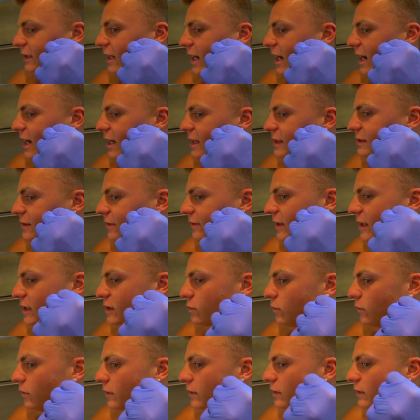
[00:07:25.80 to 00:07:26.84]
guys,
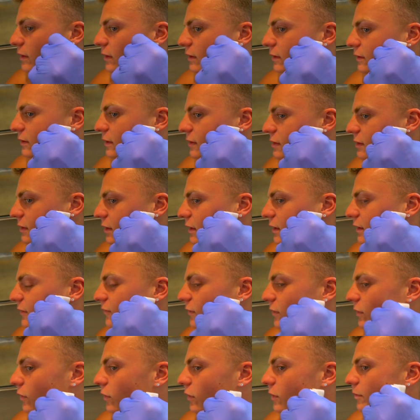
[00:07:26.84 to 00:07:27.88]
this one does not
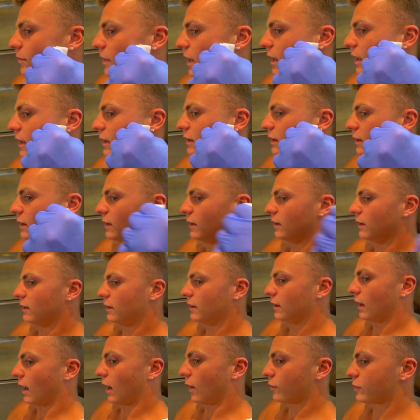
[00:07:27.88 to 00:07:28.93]
even look bad.
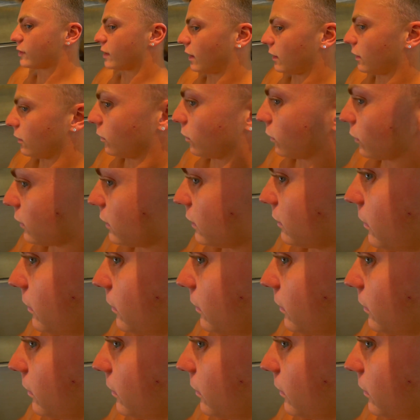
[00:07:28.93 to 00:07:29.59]
I was kind of worried